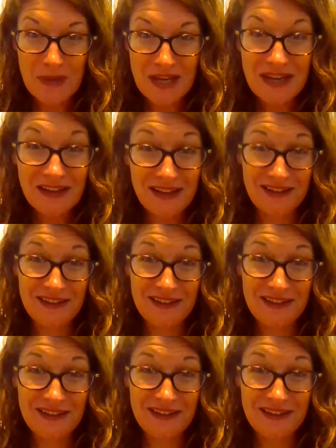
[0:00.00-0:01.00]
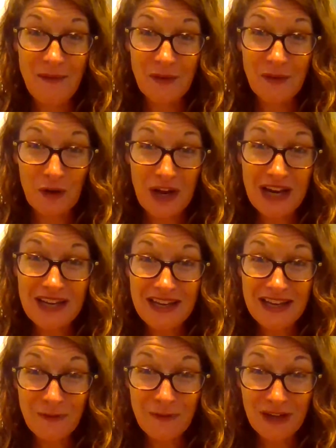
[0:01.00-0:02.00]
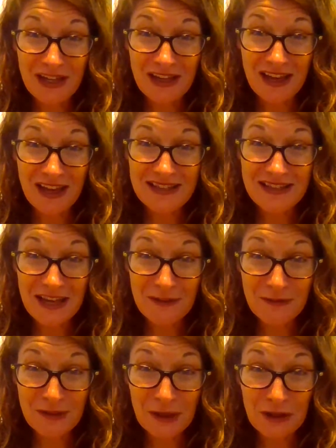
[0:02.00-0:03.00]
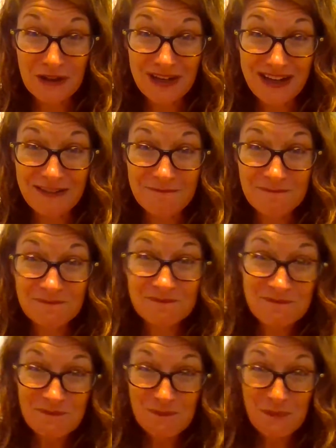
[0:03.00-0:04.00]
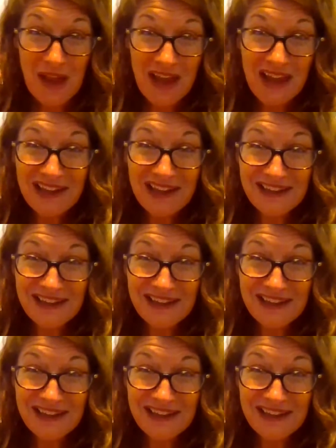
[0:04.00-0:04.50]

meeting. Have a great evening and day of learning. Bye.